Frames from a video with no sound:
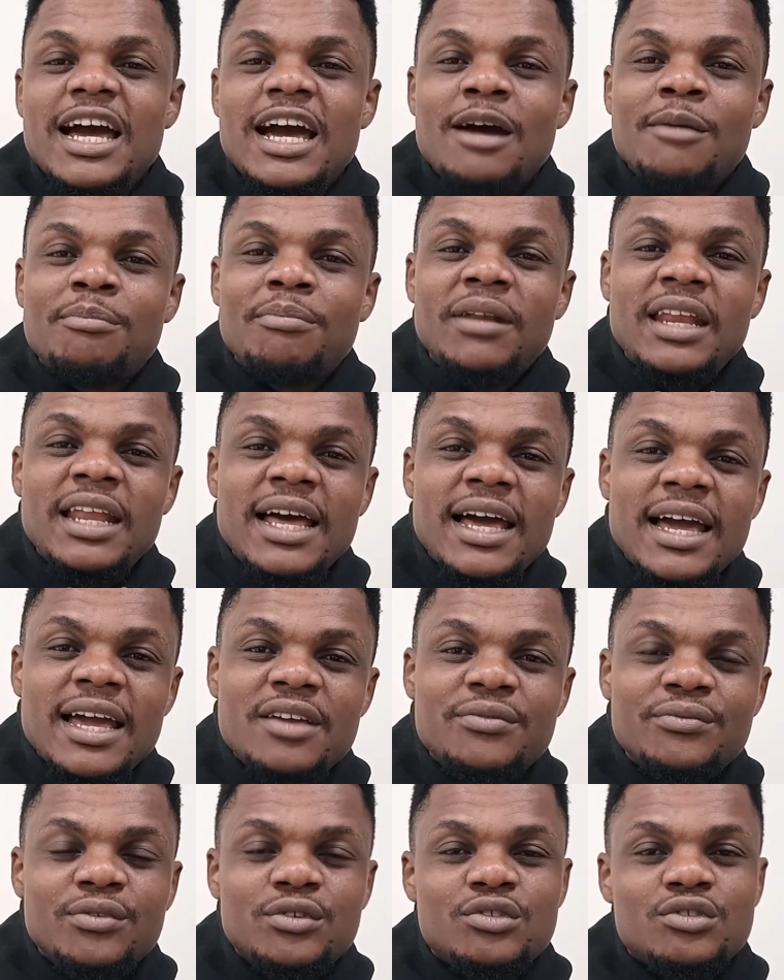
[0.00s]

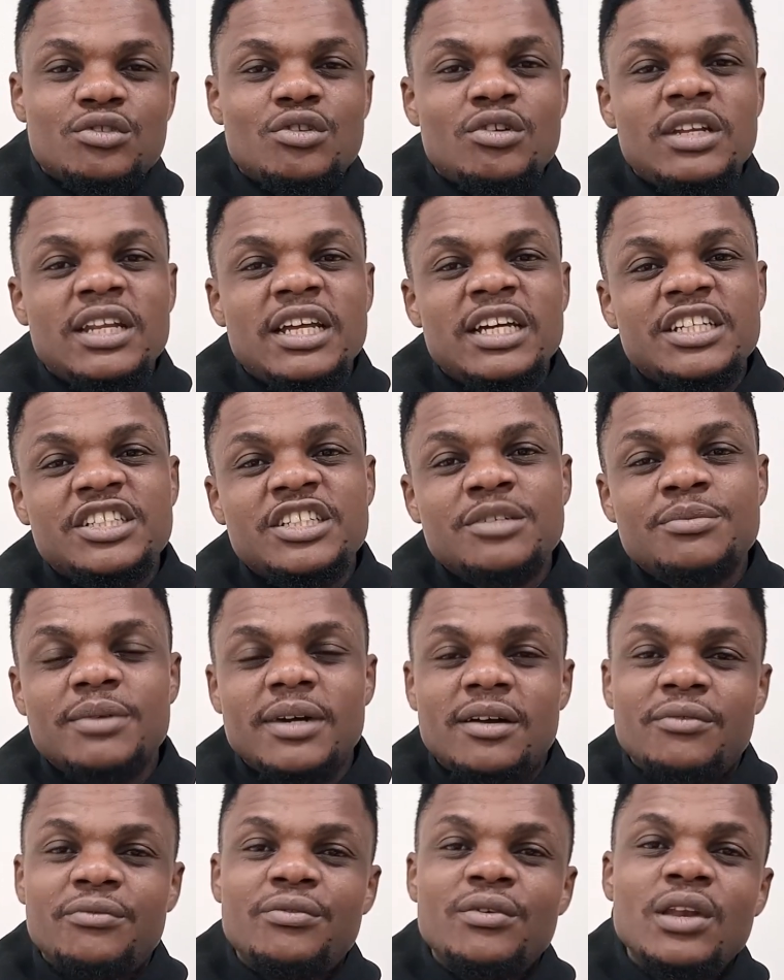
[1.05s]
Apply for scholarship
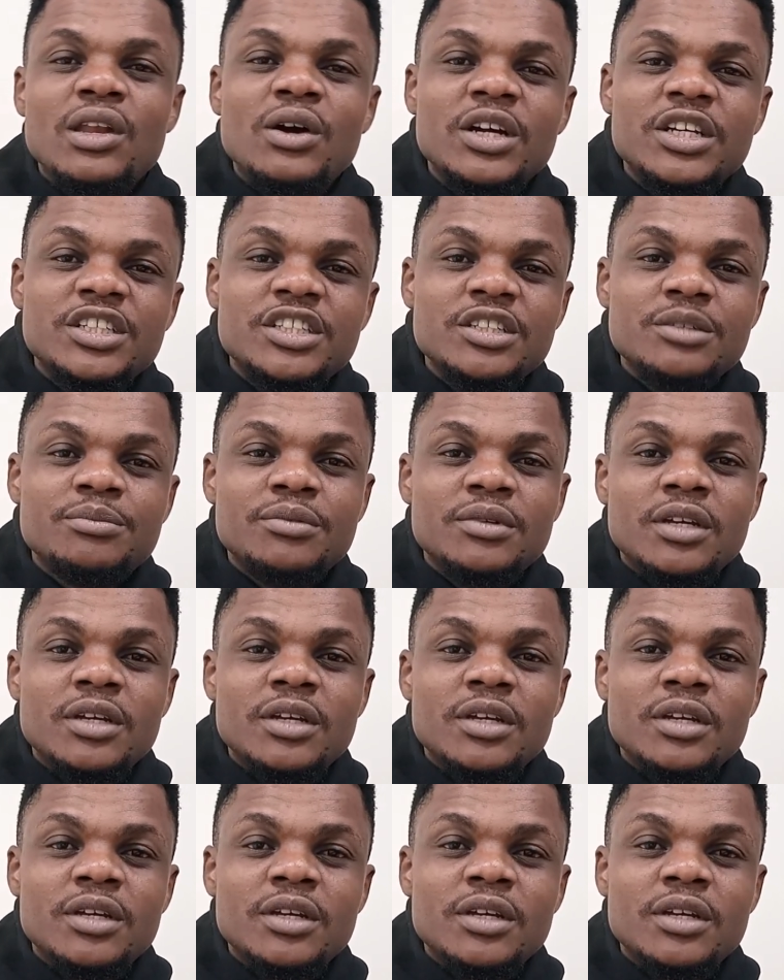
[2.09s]
and fellowship,